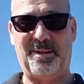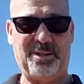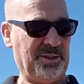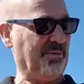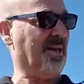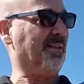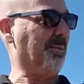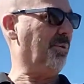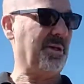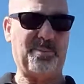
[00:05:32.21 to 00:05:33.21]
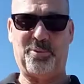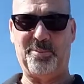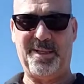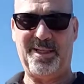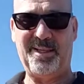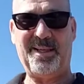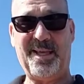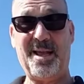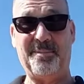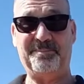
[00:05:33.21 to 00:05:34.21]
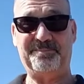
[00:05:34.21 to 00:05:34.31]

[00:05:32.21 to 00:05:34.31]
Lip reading: you'll never have to put up with me again.